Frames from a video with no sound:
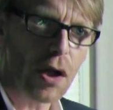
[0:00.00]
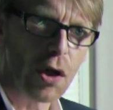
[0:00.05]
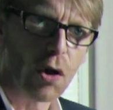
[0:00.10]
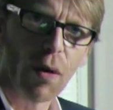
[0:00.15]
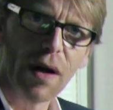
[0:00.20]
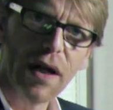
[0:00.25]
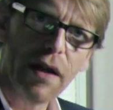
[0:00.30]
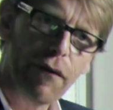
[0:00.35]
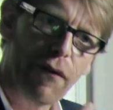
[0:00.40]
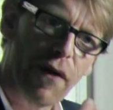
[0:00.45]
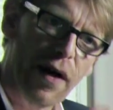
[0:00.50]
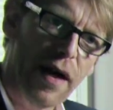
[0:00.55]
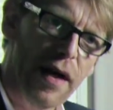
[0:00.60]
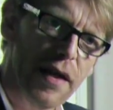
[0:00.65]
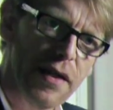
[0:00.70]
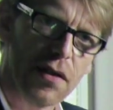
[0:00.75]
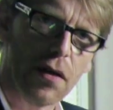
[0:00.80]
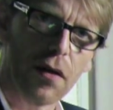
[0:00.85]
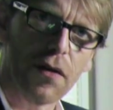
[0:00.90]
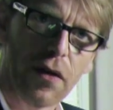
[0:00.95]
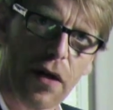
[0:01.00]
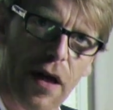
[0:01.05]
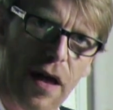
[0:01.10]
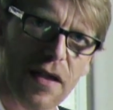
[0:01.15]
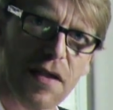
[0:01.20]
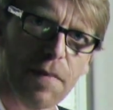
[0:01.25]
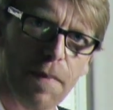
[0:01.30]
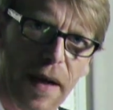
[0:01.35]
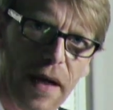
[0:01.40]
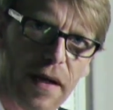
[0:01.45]
qualifies on the
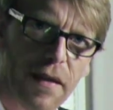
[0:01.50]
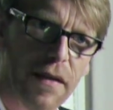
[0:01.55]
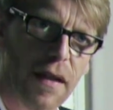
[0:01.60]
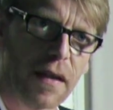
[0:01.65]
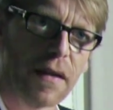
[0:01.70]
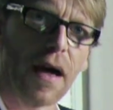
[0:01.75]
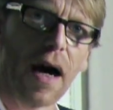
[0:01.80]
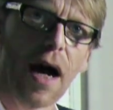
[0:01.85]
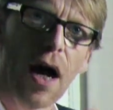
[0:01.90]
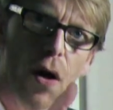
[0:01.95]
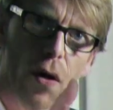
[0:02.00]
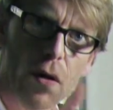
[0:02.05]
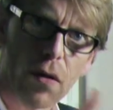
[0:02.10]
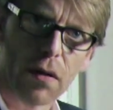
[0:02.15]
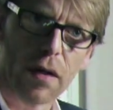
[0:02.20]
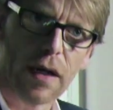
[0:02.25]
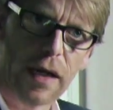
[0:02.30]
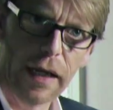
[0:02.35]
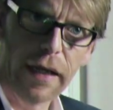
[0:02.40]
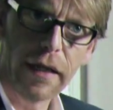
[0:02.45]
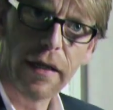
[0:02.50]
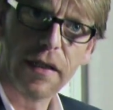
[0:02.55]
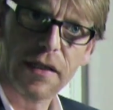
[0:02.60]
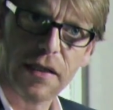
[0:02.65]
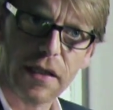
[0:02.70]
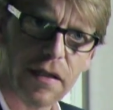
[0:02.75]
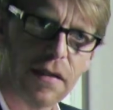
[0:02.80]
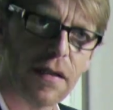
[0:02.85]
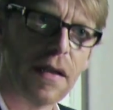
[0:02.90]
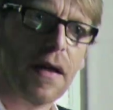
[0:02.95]
aspect and how clean
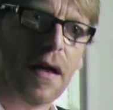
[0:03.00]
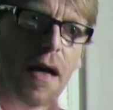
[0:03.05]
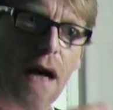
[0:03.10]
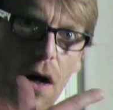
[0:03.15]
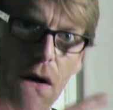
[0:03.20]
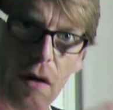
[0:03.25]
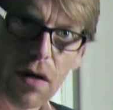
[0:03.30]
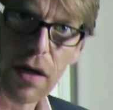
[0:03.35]
is it, how